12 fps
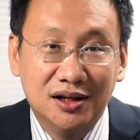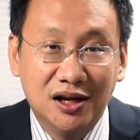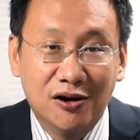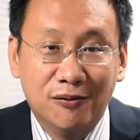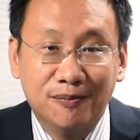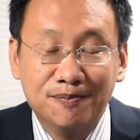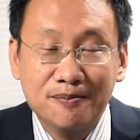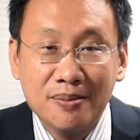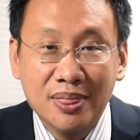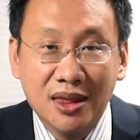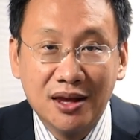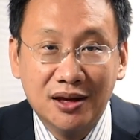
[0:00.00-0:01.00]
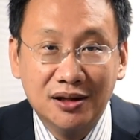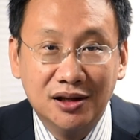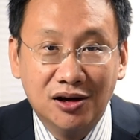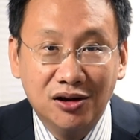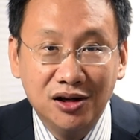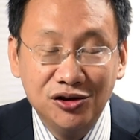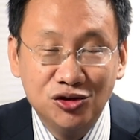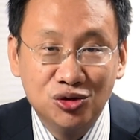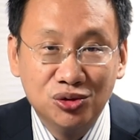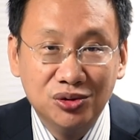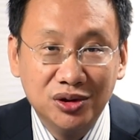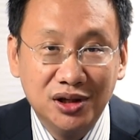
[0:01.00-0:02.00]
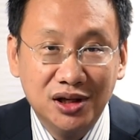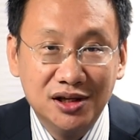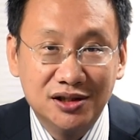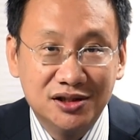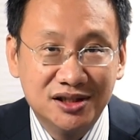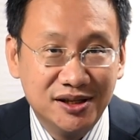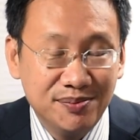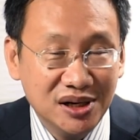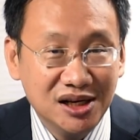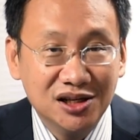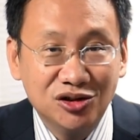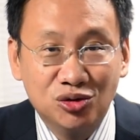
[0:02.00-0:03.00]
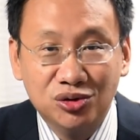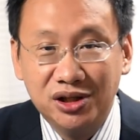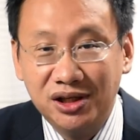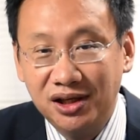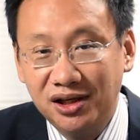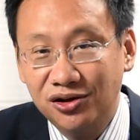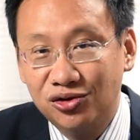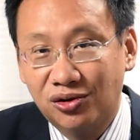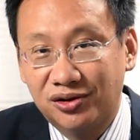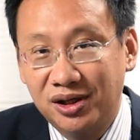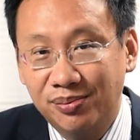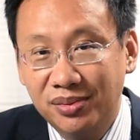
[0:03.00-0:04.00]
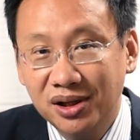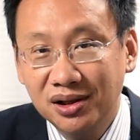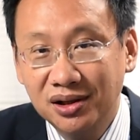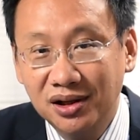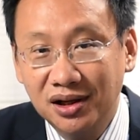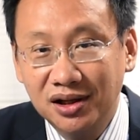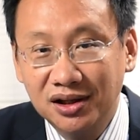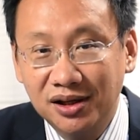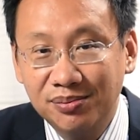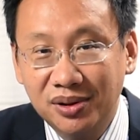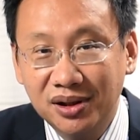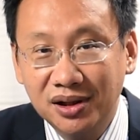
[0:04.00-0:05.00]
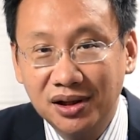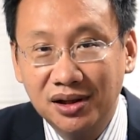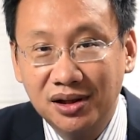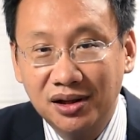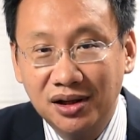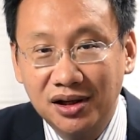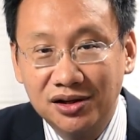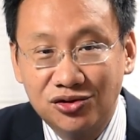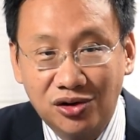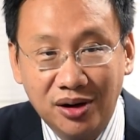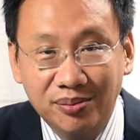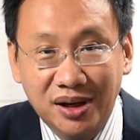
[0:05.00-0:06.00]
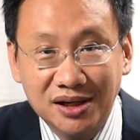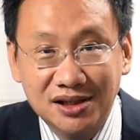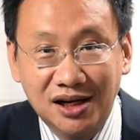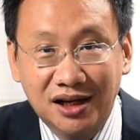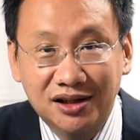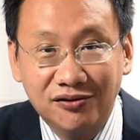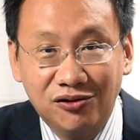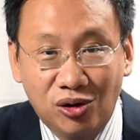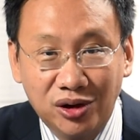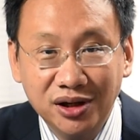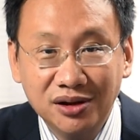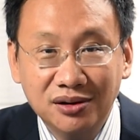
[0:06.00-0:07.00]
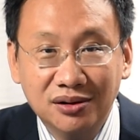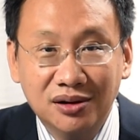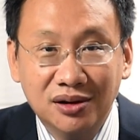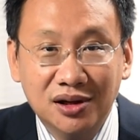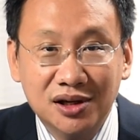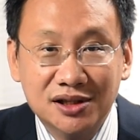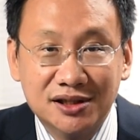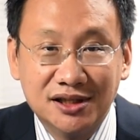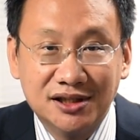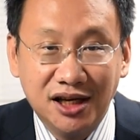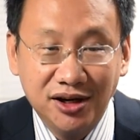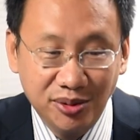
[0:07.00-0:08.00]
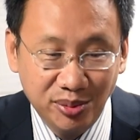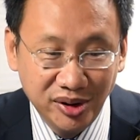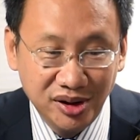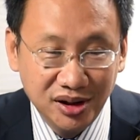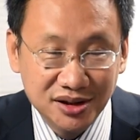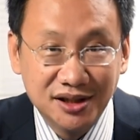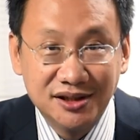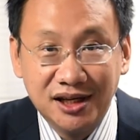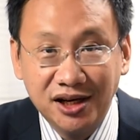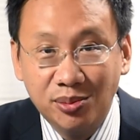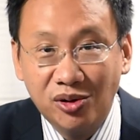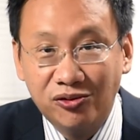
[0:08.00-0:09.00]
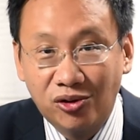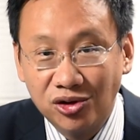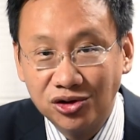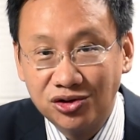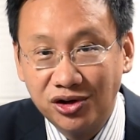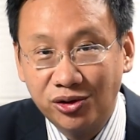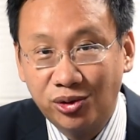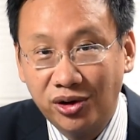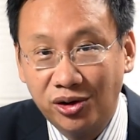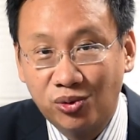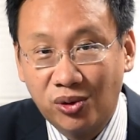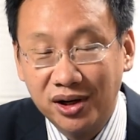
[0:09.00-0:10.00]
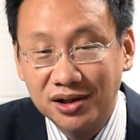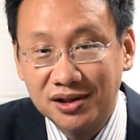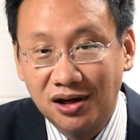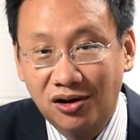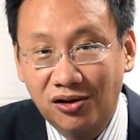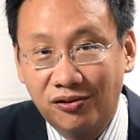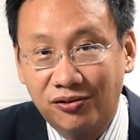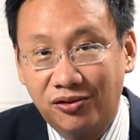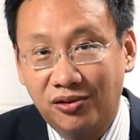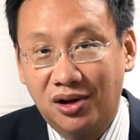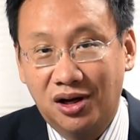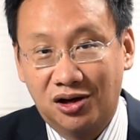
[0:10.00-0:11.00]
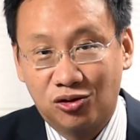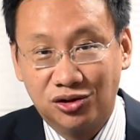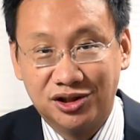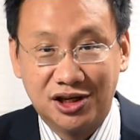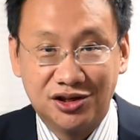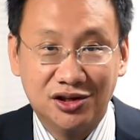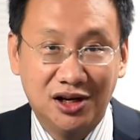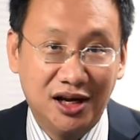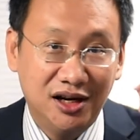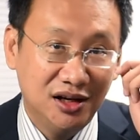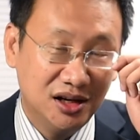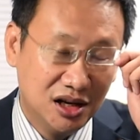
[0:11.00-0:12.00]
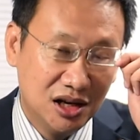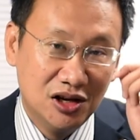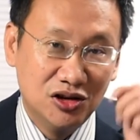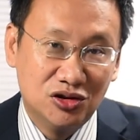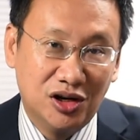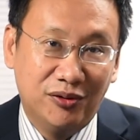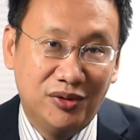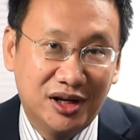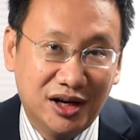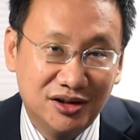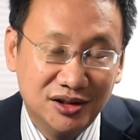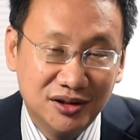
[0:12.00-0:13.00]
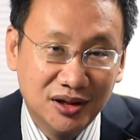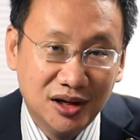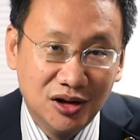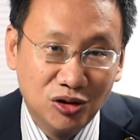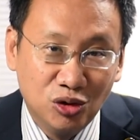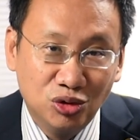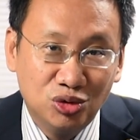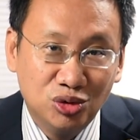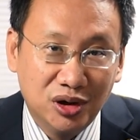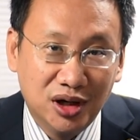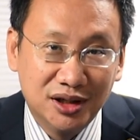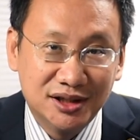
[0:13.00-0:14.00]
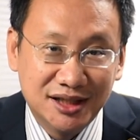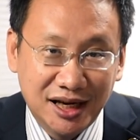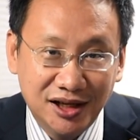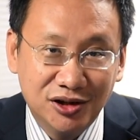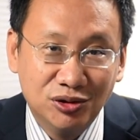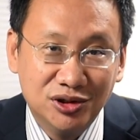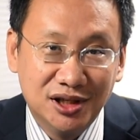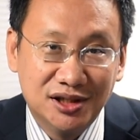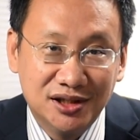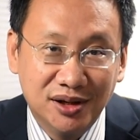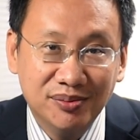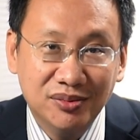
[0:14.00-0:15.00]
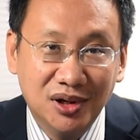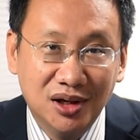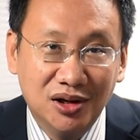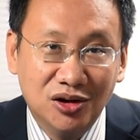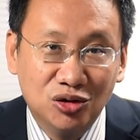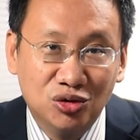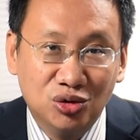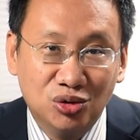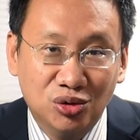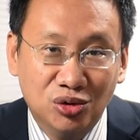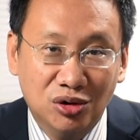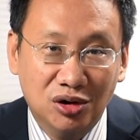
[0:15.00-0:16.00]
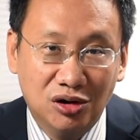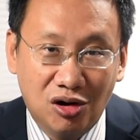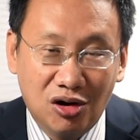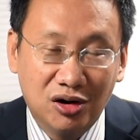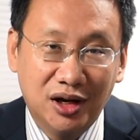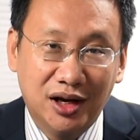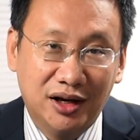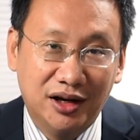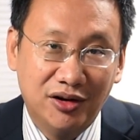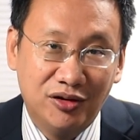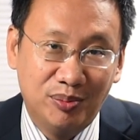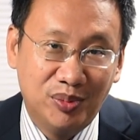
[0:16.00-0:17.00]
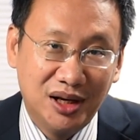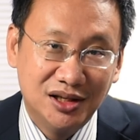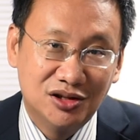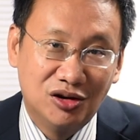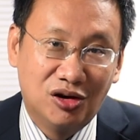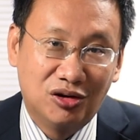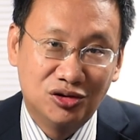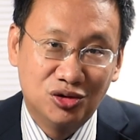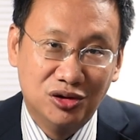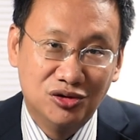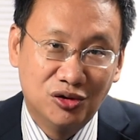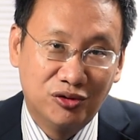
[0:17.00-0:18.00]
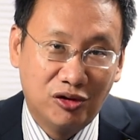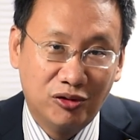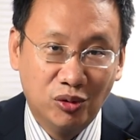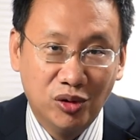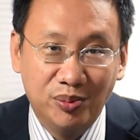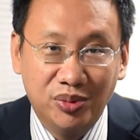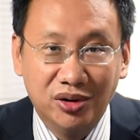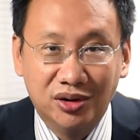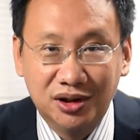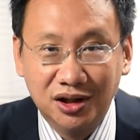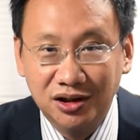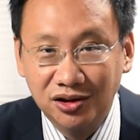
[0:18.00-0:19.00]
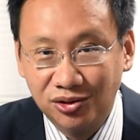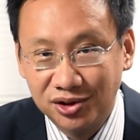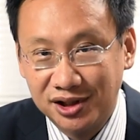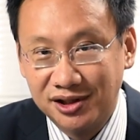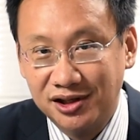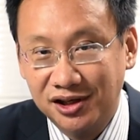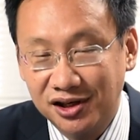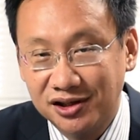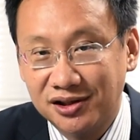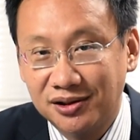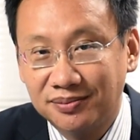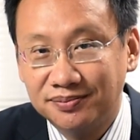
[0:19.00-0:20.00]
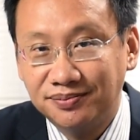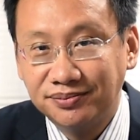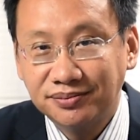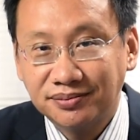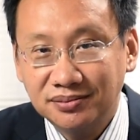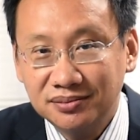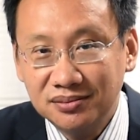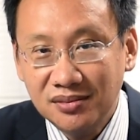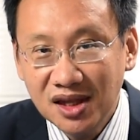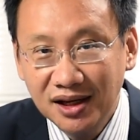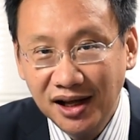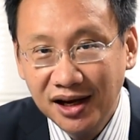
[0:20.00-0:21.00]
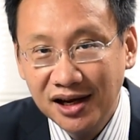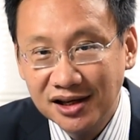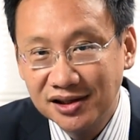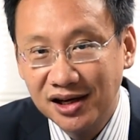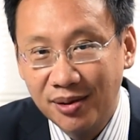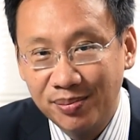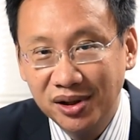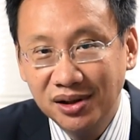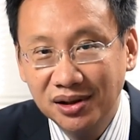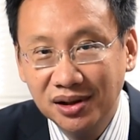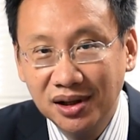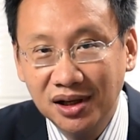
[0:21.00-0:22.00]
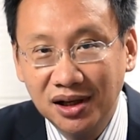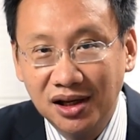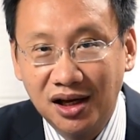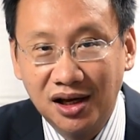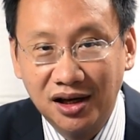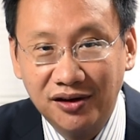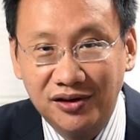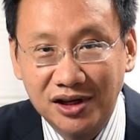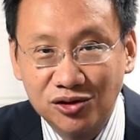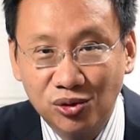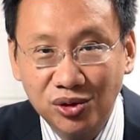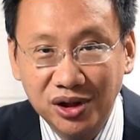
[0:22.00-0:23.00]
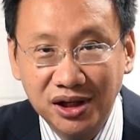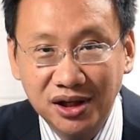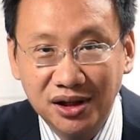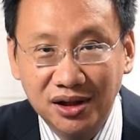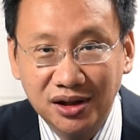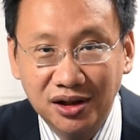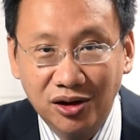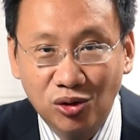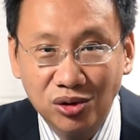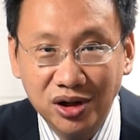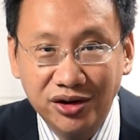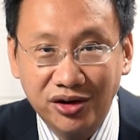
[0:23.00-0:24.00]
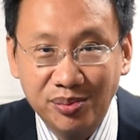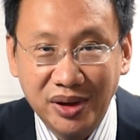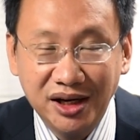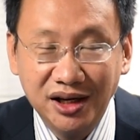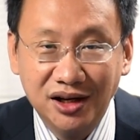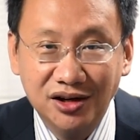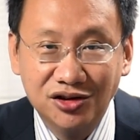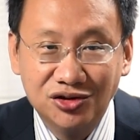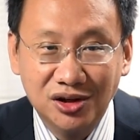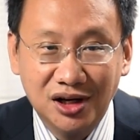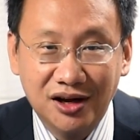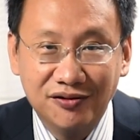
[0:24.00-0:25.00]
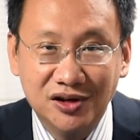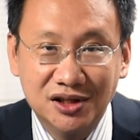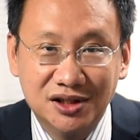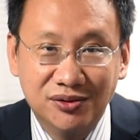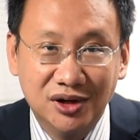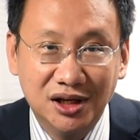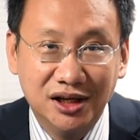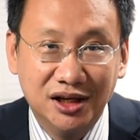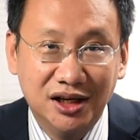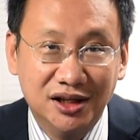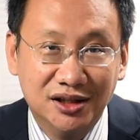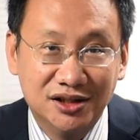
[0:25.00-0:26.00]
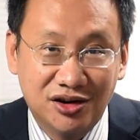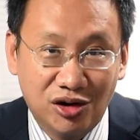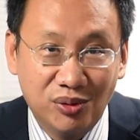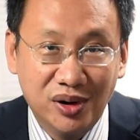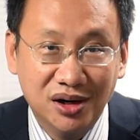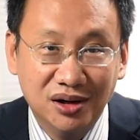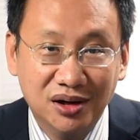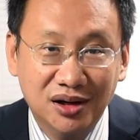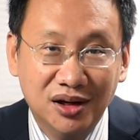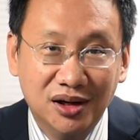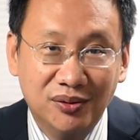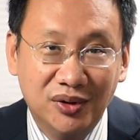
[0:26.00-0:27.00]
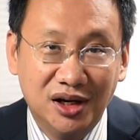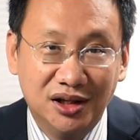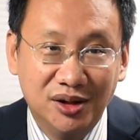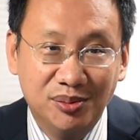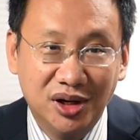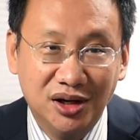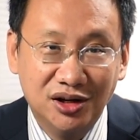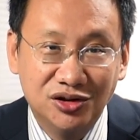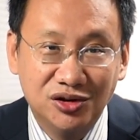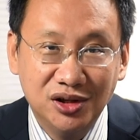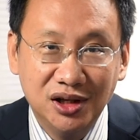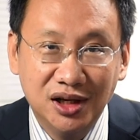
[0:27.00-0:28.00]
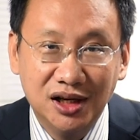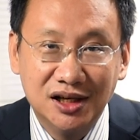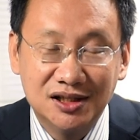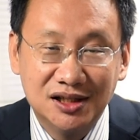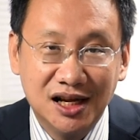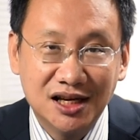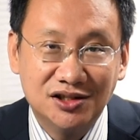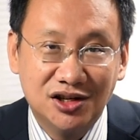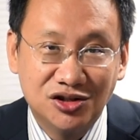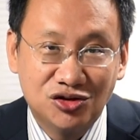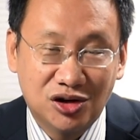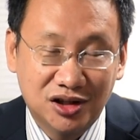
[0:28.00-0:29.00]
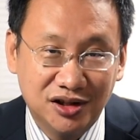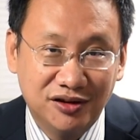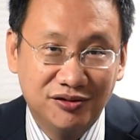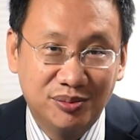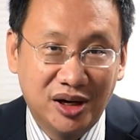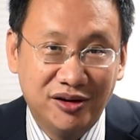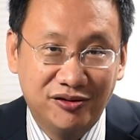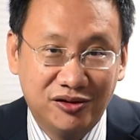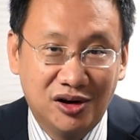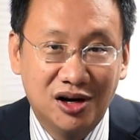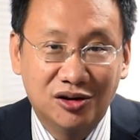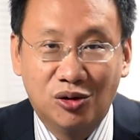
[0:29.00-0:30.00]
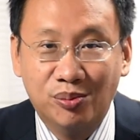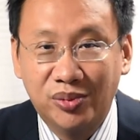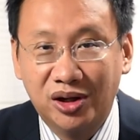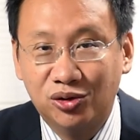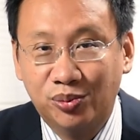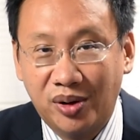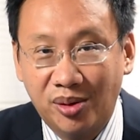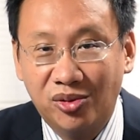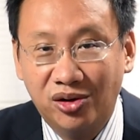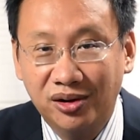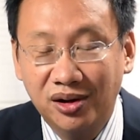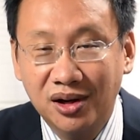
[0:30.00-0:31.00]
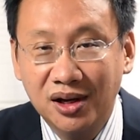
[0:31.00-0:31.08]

Now, the issue is similar to the issue of timber. Timber is run by selective logging. Sustainable, sustainable forestry requires a lot of uh, concession land so that we can go through a cycle system to log and then replace the log, so and so forth, over a period of 30 to 60 years. That hasn't happened. Uh, if there's only the only remaining industry left is really in Sarawak, where the timber industry, it is less destructive by far compared to palm oil.